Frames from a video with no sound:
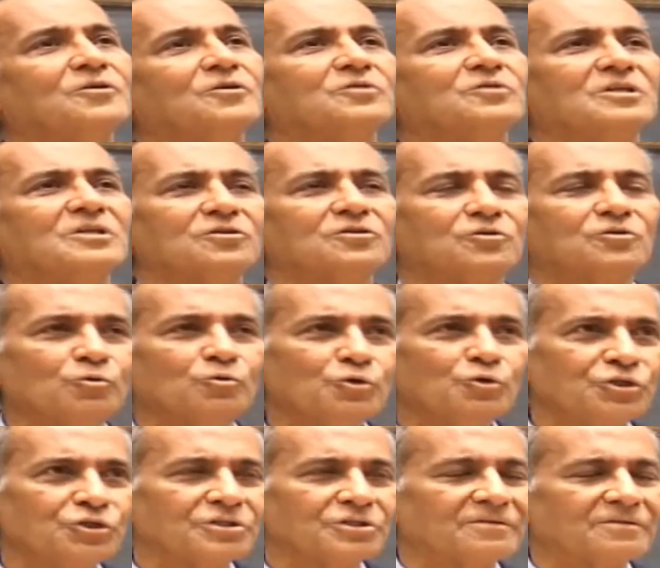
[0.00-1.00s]
So it is
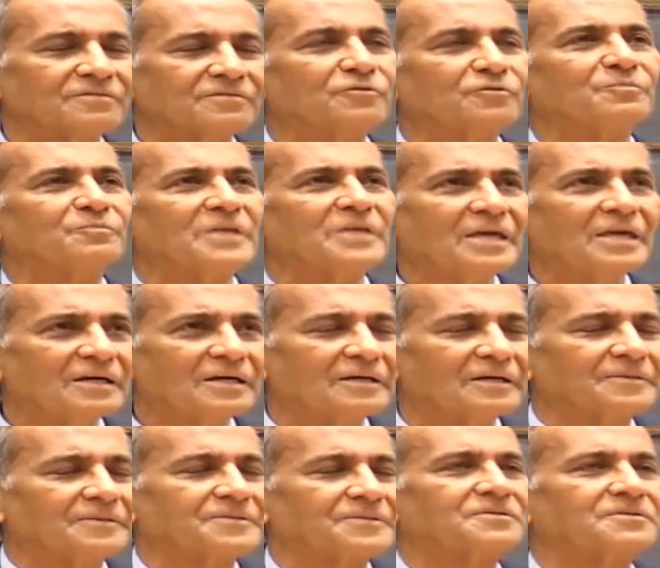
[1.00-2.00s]
crucial for
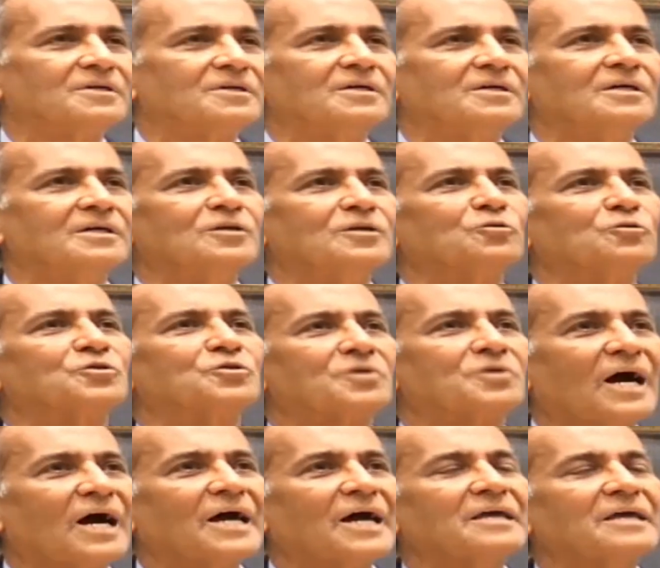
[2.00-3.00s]
thinkers to
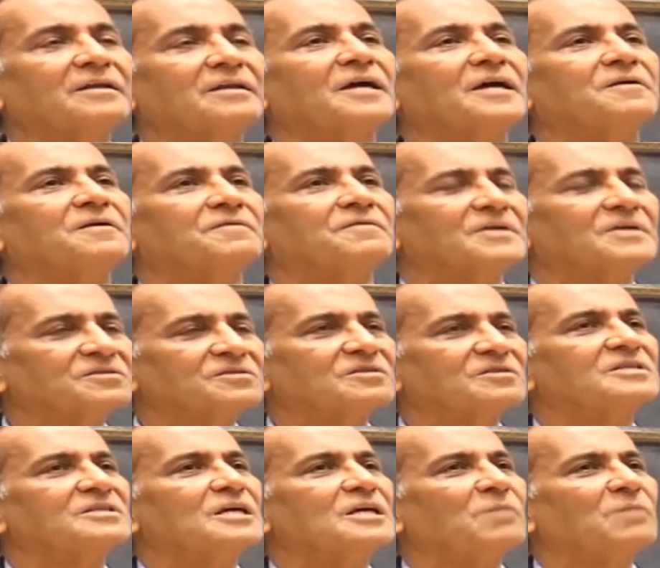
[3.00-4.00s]
try and address
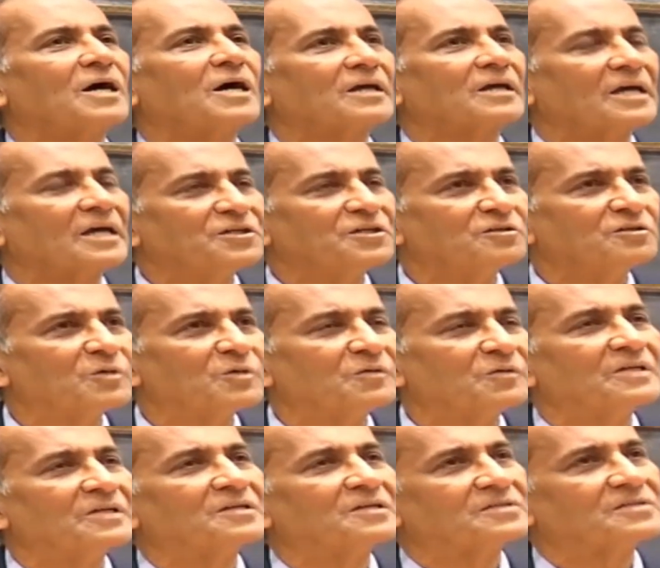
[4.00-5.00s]
this demarcation
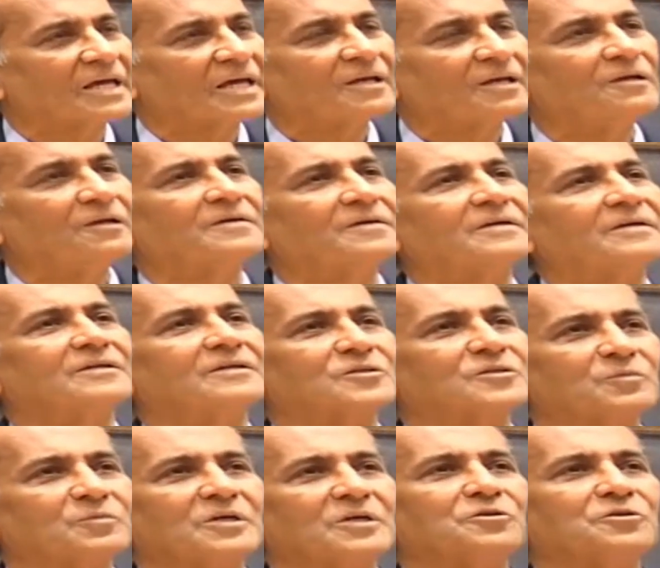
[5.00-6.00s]
between a secular and a
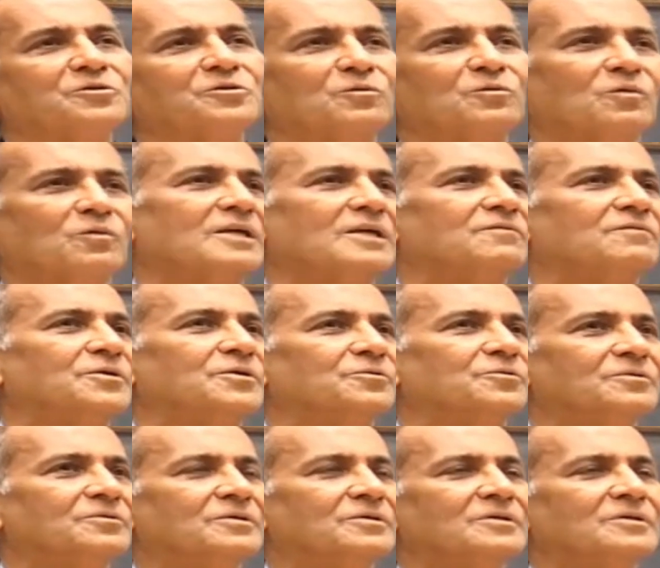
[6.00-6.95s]
spiritual worldview.